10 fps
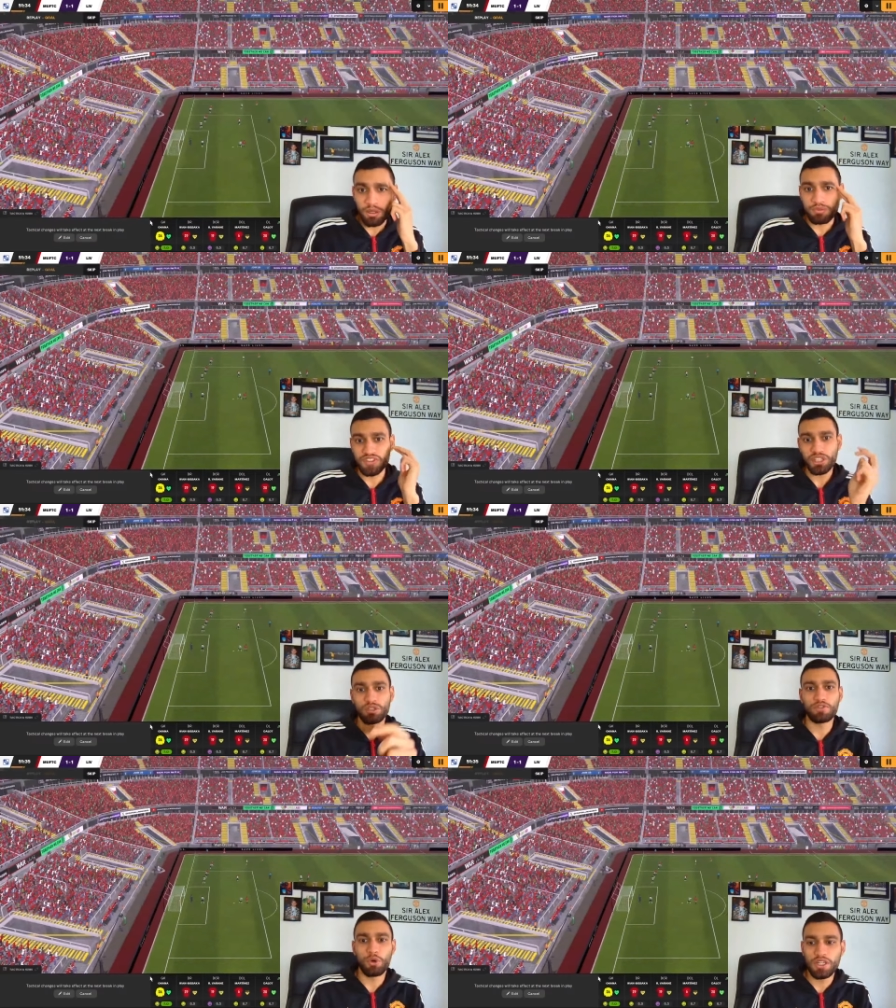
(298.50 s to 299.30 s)
Taken
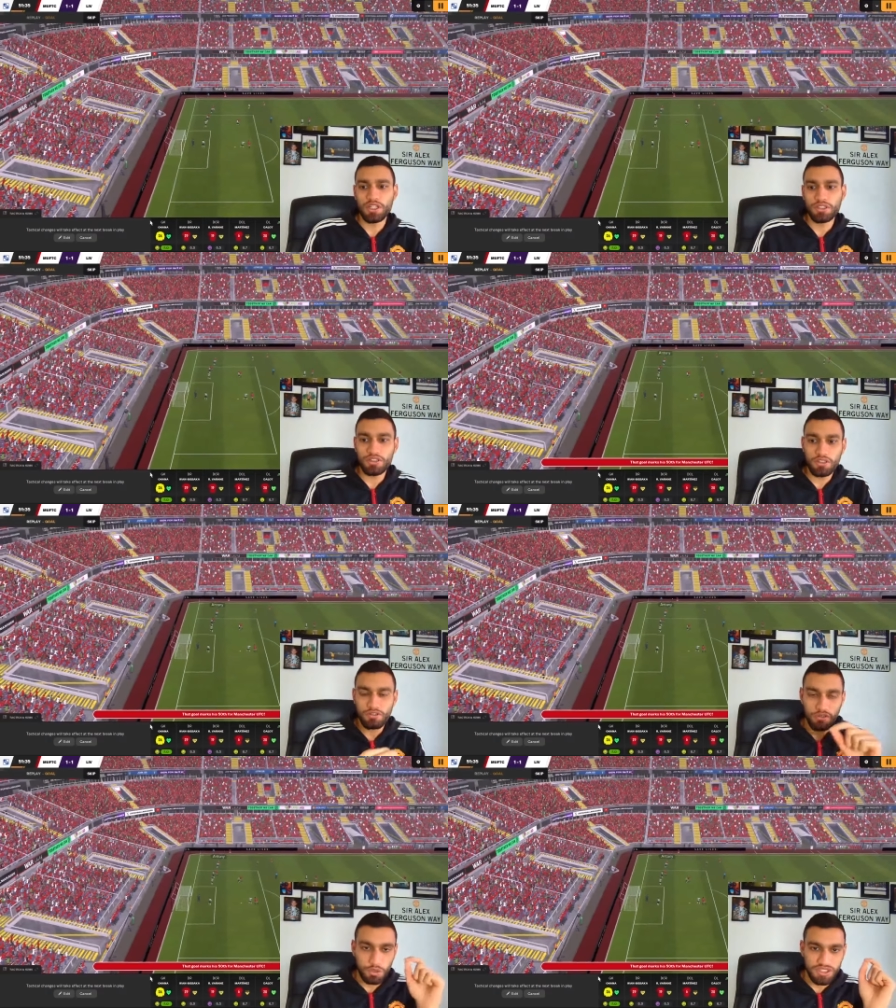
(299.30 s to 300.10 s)
off Højlund
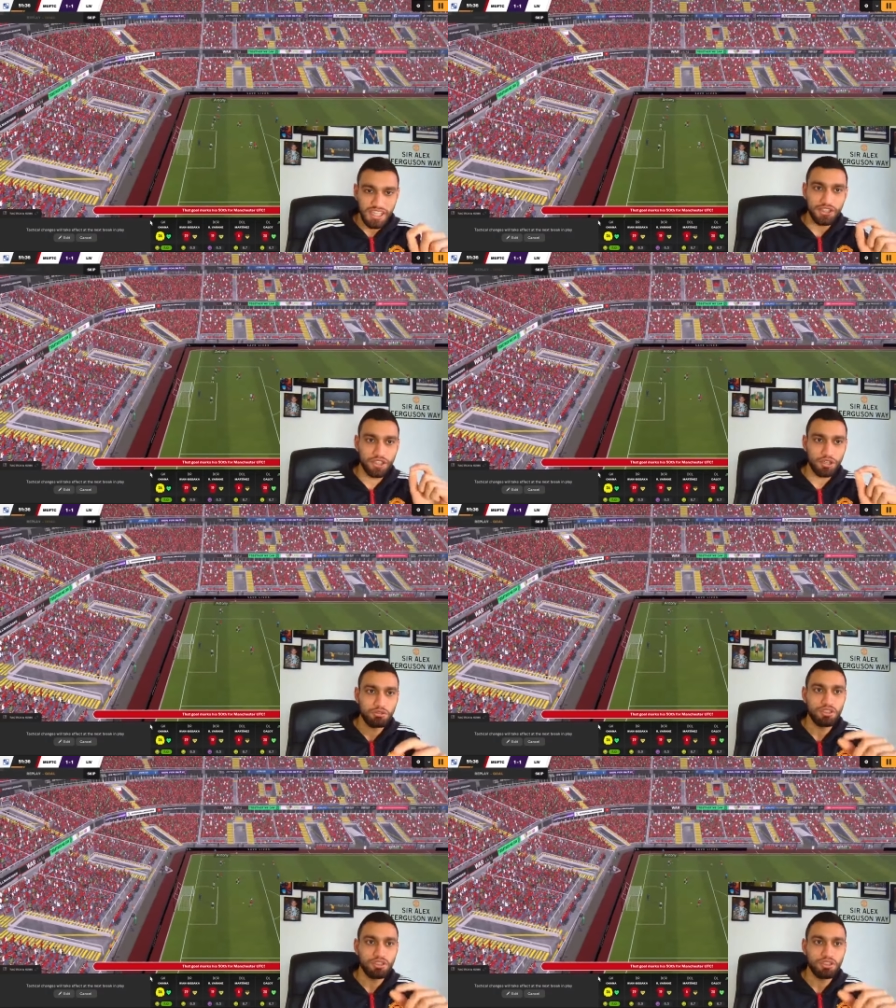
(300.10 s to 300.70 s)
for Sancho.